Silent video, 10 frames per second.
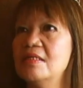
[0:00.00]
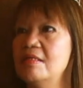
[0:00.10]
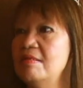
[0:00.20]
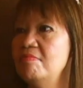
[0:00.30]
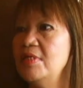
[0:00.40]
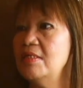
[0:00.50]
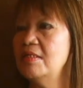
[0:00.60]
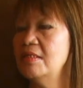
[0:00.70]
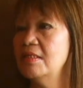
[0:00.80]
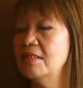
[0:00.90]
a
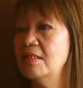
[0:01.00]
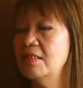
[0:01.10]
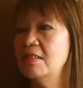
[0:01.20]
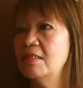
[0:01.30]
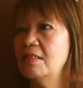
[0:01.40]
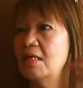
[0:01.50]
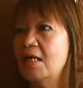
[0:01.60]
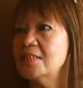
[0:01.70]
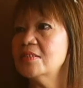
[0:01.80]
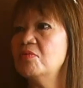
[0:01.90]
living
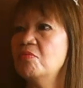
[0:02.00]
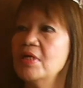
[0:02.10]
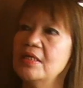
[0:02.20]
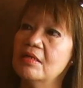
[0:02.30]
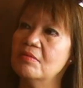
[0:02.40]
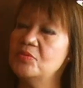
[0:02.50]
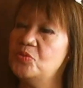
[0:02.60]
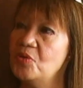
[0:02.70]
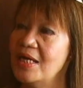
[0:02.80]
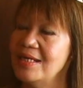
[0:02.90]
has a way of
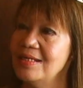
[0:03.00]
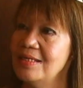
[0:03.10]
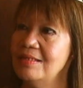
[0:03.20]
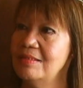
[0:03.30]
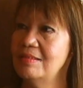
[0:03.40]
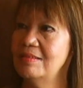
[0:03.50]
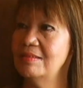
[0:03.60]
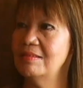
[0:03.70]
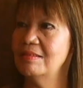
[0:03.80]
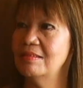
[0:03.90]
draining
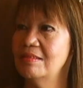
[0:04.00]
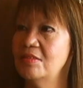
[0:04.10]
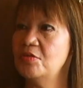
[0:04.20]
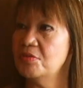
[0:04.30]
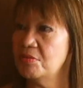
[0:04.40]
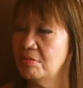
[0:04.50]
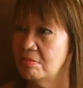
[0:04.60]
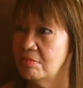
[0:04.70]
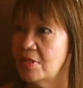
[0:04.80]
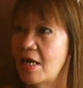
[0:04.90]
your
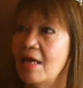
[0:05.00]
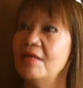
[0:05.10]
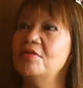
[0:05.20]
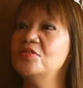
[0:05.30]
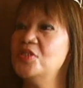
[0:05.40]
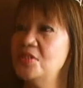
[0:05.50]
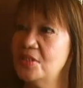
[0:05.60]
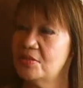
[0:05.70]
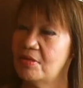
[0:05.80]
the